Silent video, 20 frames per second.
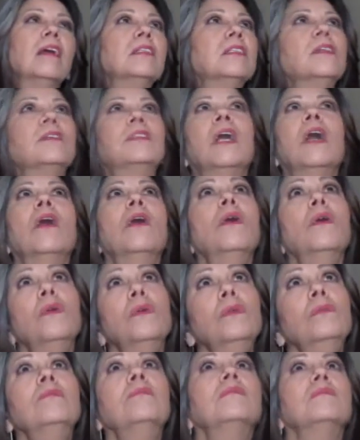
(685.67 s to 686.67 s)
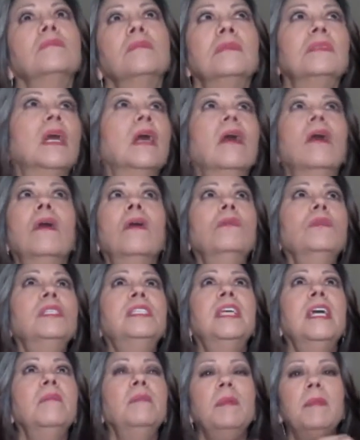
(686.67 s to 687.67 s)
So don't
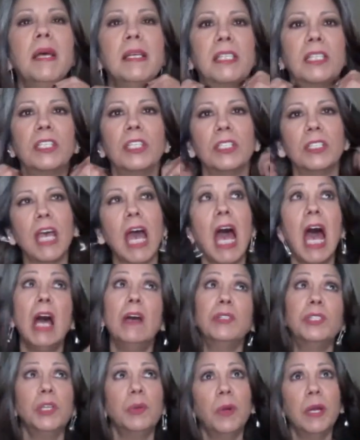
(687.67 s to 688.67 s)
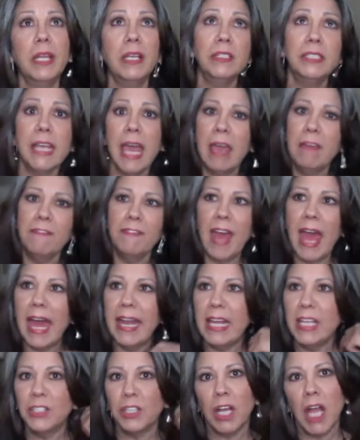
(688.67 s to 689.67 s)
send me messages. "Oh, so what are you saying?
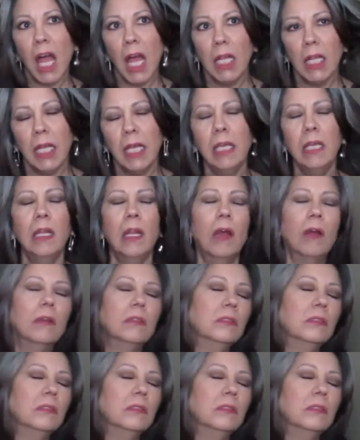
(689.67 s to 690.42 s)
Fatties are ugly?"